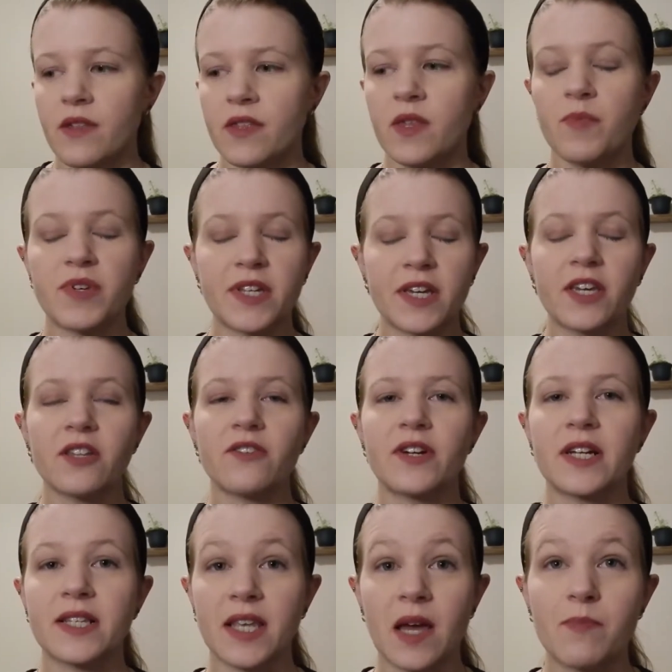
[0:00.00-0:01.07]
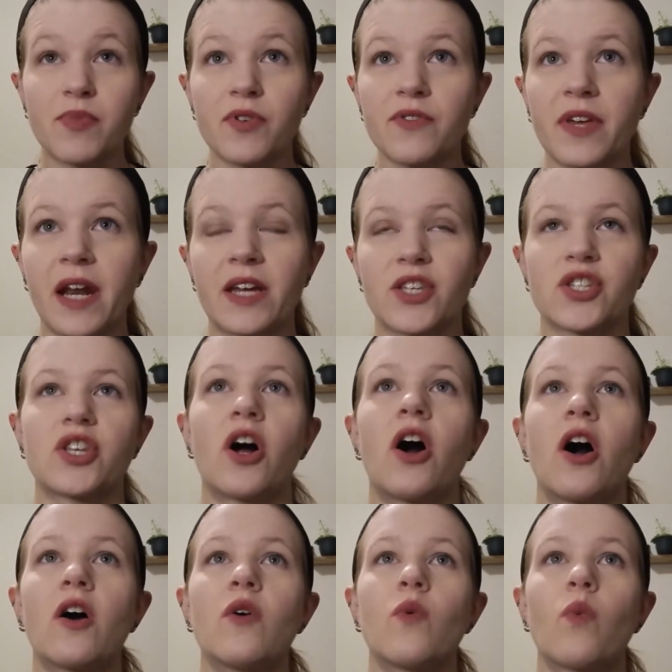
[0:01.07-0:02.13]
The particular example that I
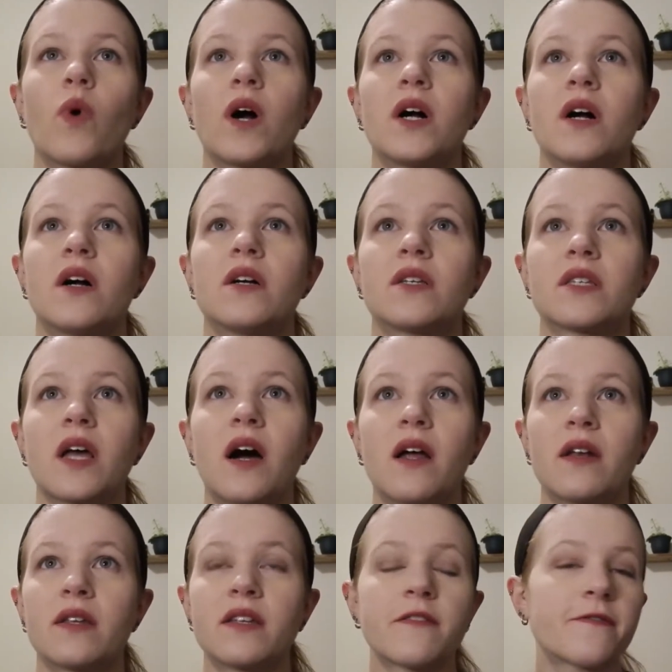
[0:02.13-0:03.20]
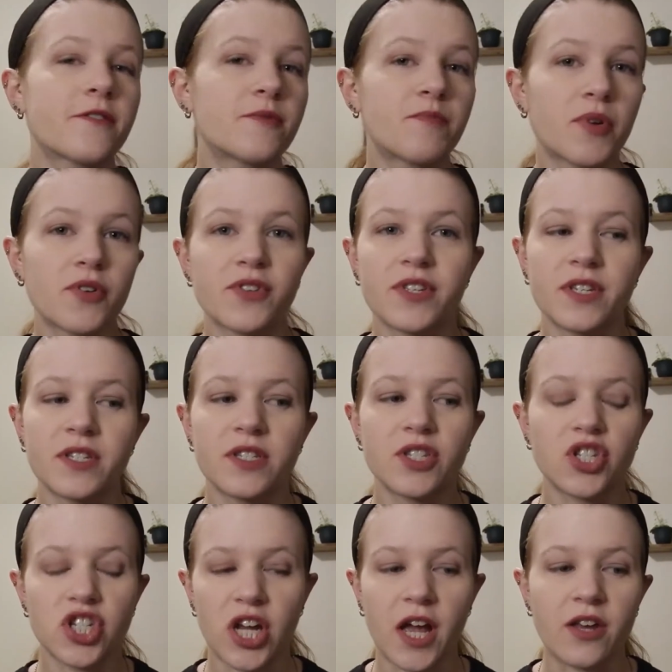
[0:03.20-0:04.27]
saw was on a different person's
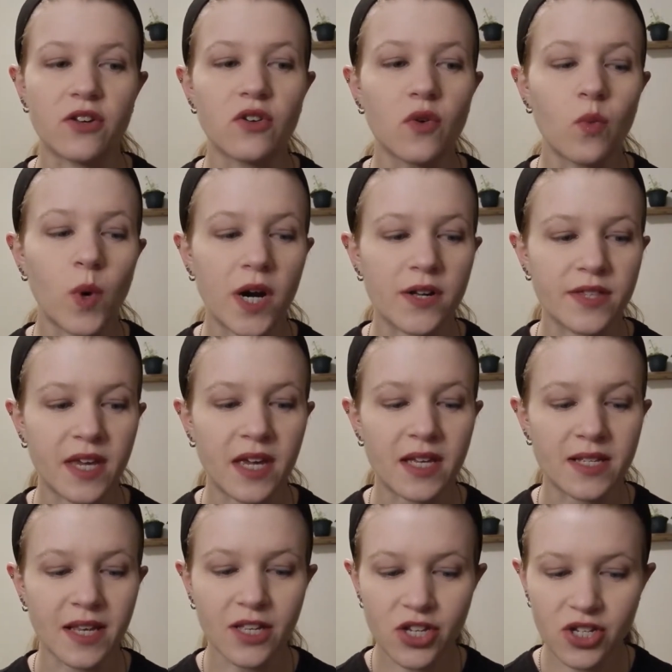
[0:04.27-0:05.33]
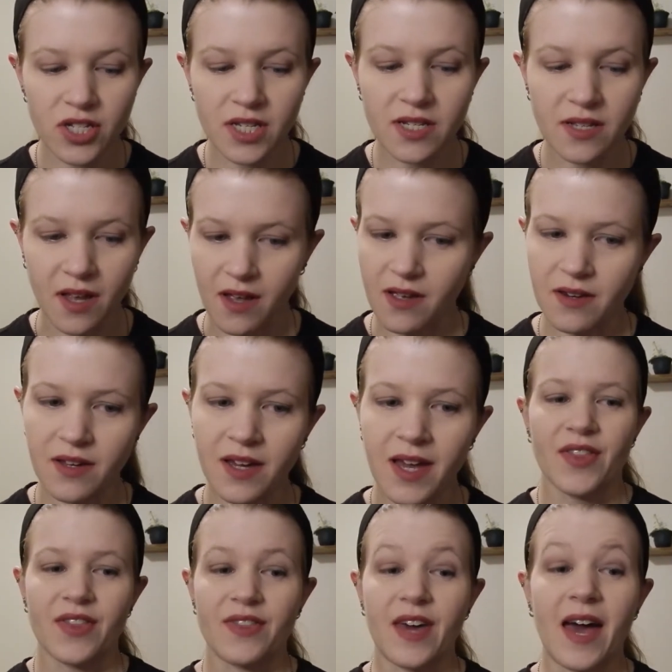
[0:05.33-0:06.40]
channel where they essentially said
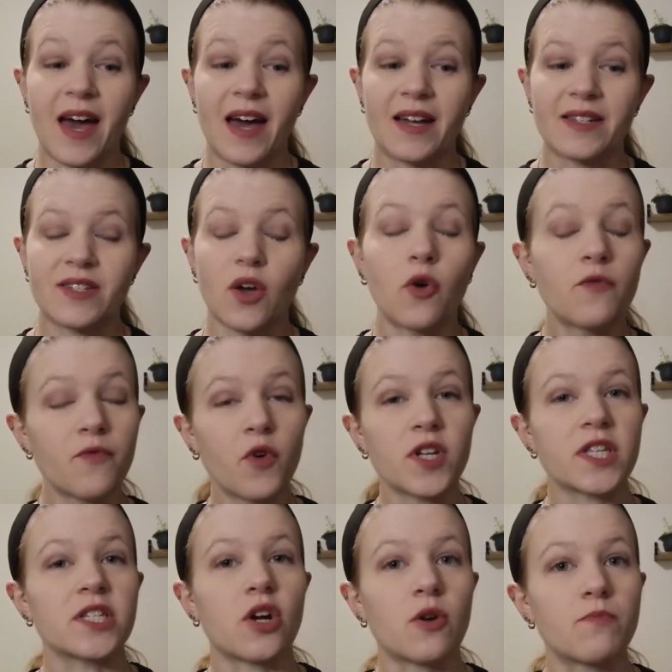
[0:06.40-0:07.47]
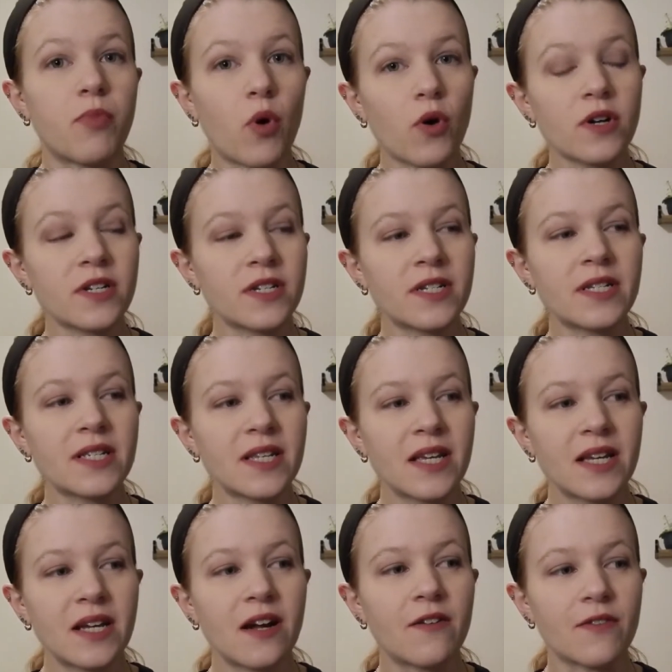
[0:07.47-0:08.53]
that own voices are
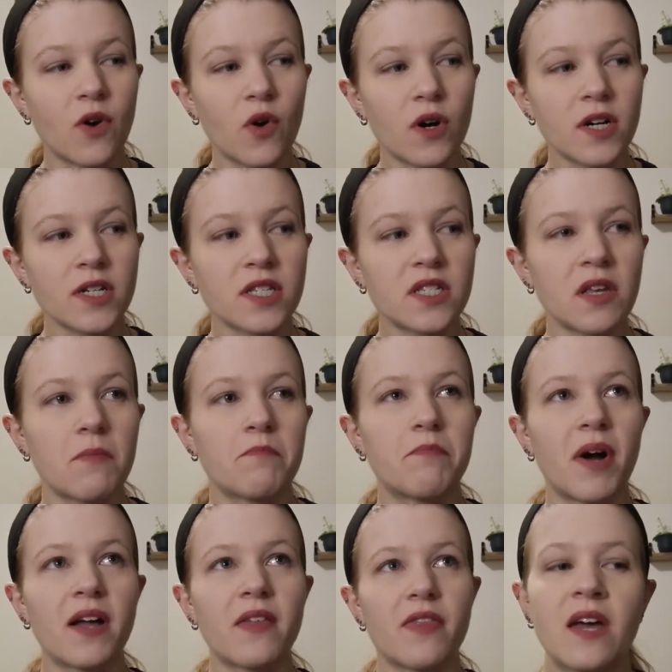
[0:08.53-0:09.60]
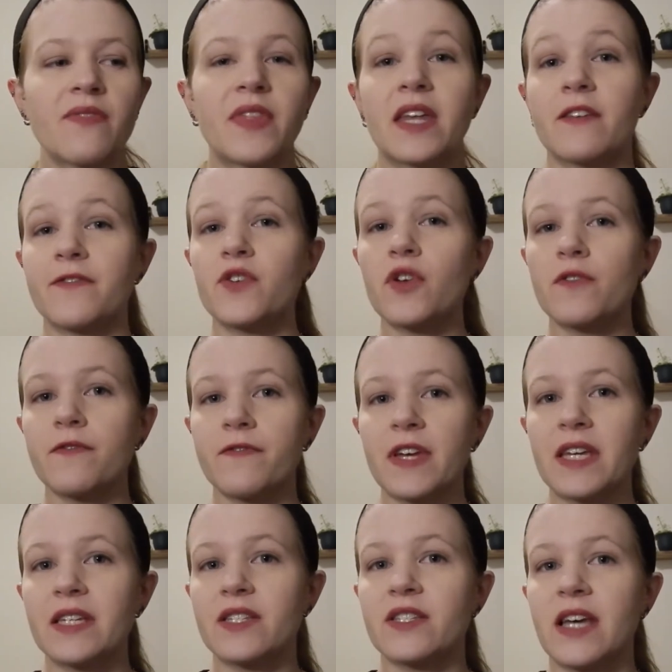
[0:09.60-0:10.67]
important, of course, but that if you don't
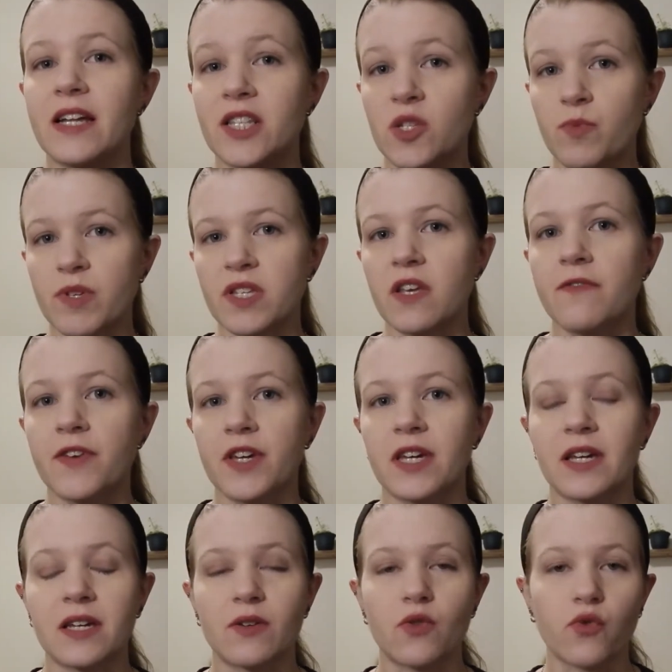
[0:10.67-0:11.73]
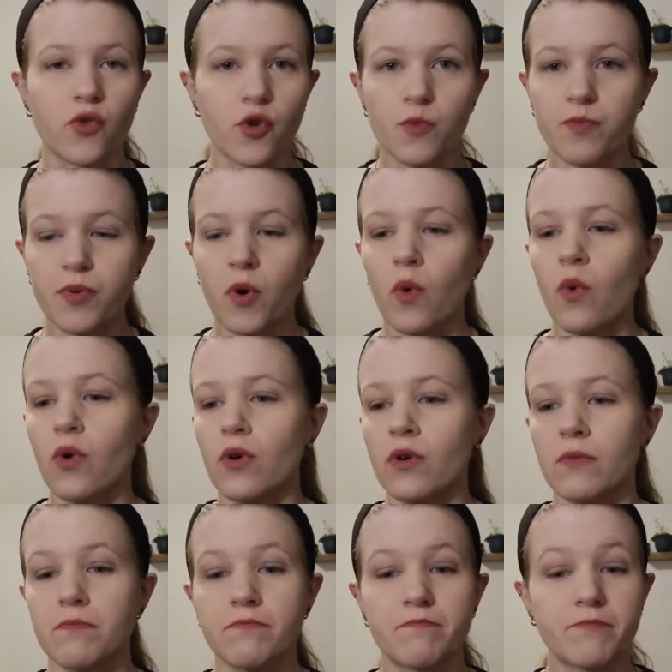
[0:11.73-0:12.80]
fit into that specific group
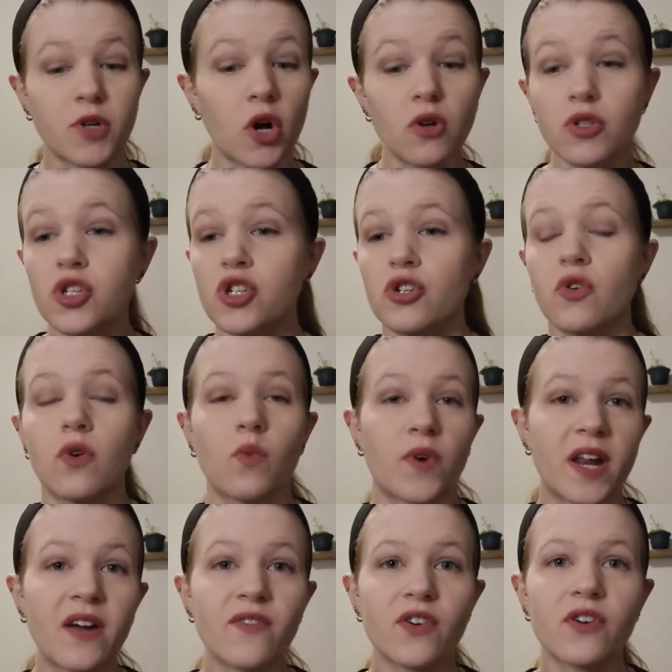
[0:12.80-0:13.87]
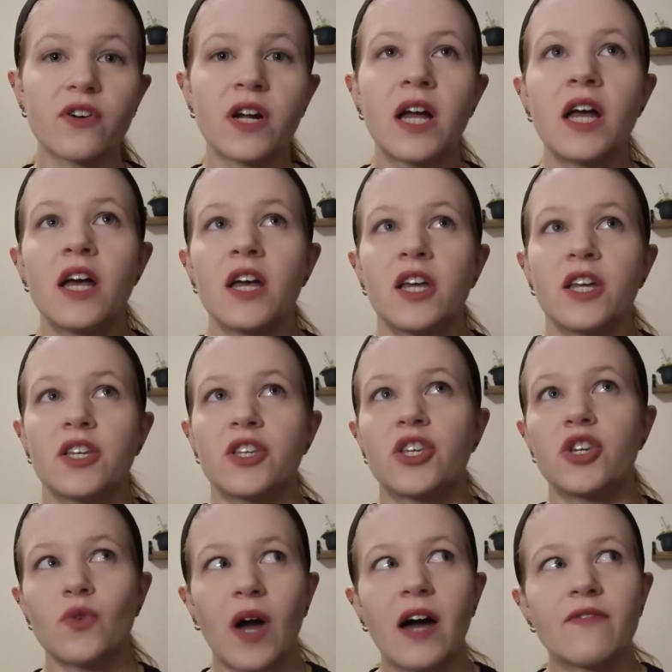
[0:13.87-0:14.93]
or culture or whatever,
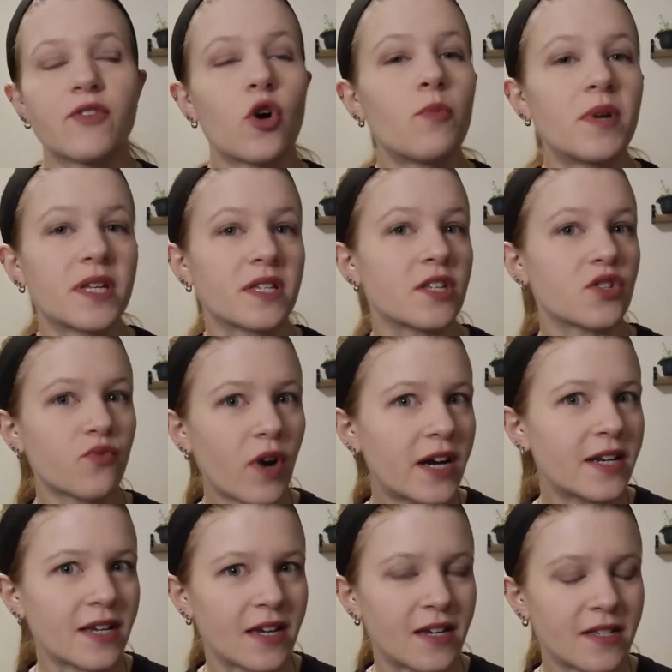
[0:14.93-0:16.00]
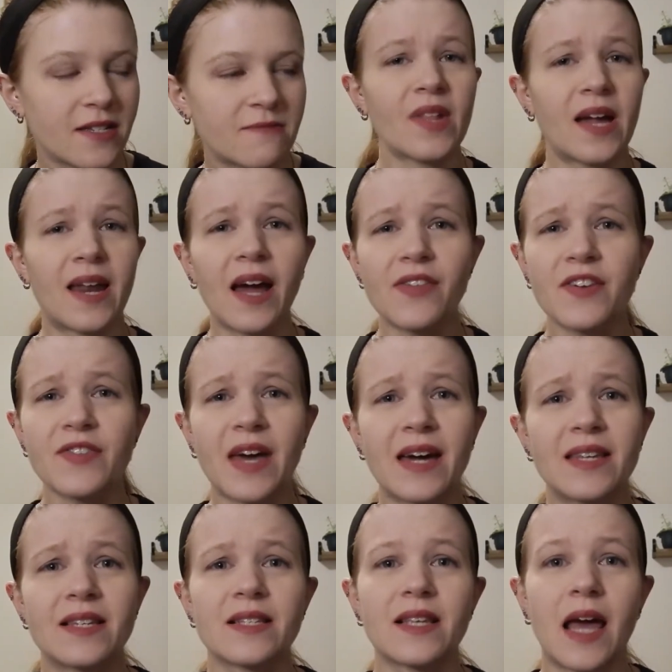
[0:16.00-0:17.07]
you have no business writing it. And I think
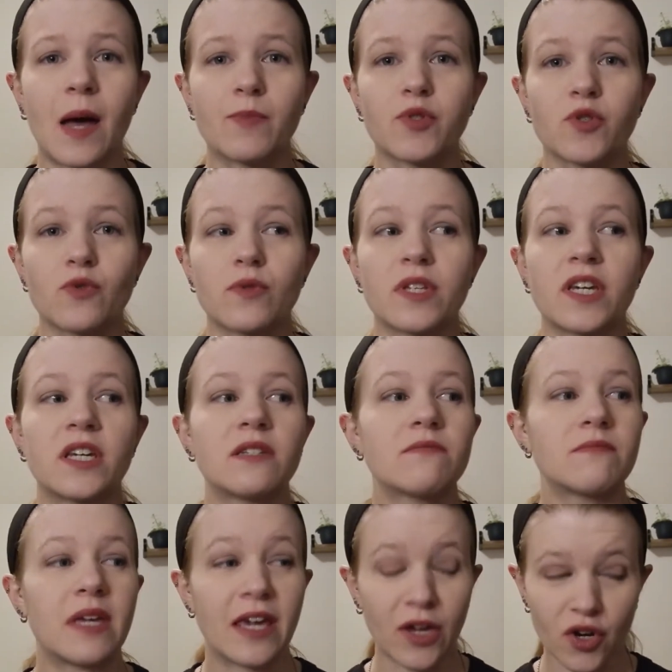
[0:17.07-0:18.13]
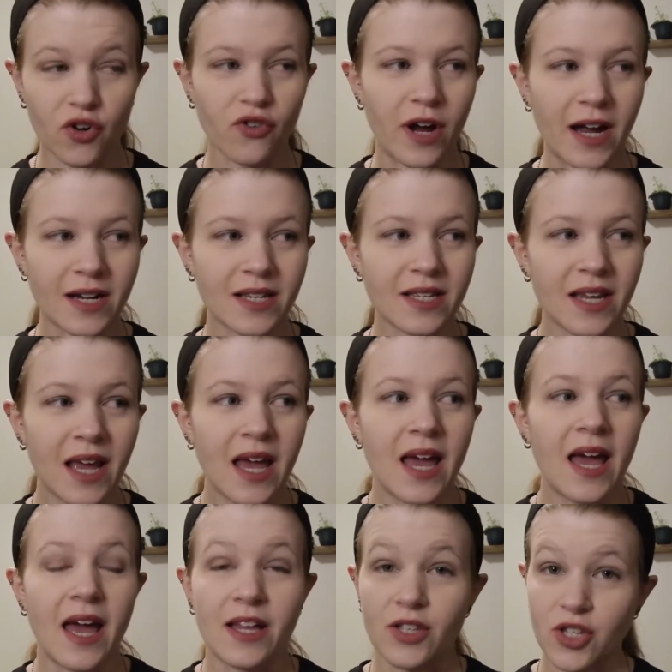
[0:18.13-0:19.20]
that is absolutely incorrect
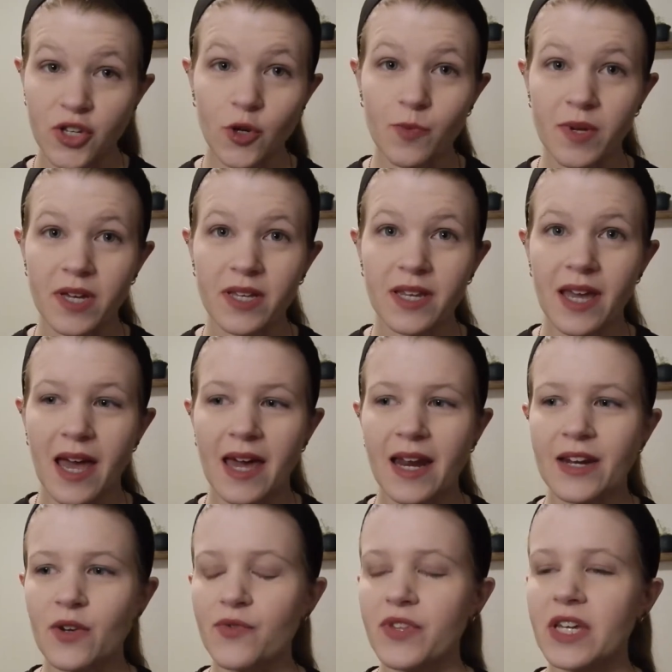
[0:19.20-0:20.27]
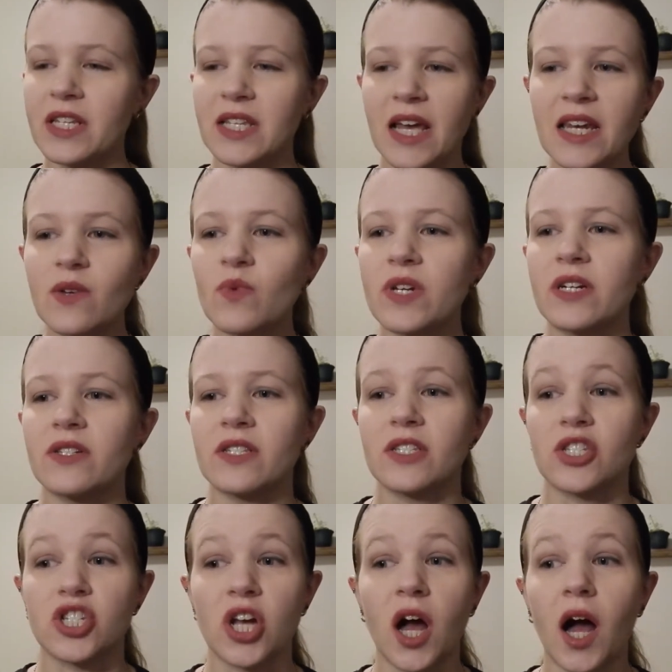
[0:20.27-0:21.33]
and stupid, and I don't think it's anyone
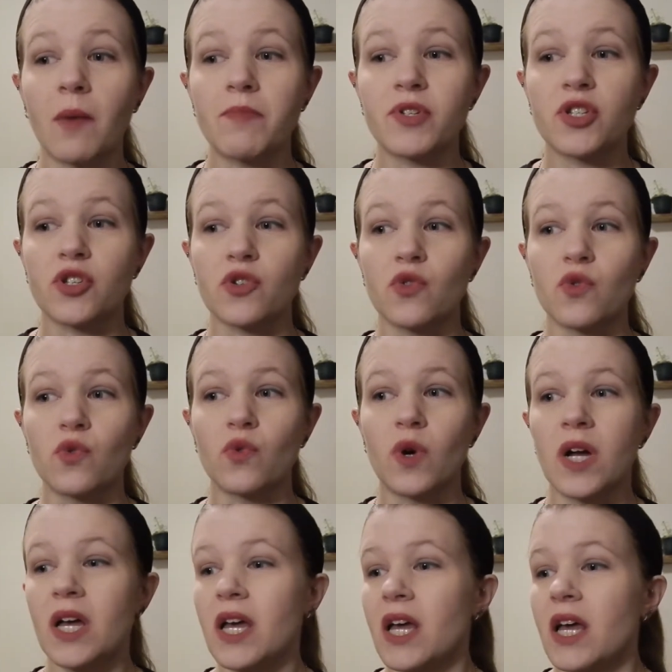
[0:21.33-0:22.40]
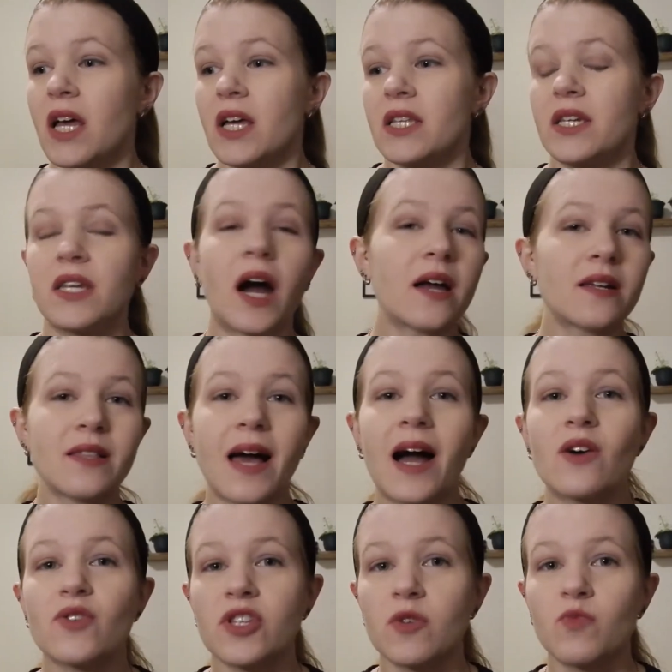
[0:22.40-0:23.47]
else's job to not
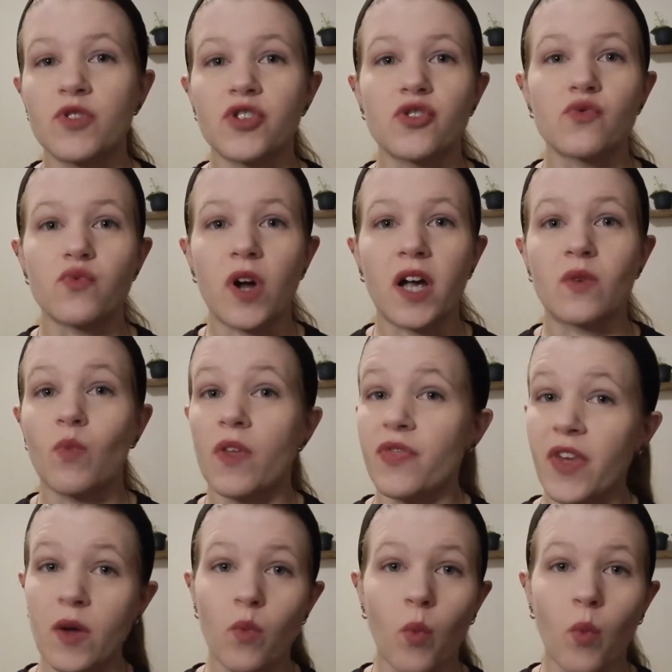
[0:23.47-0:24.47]
allow someone to write what they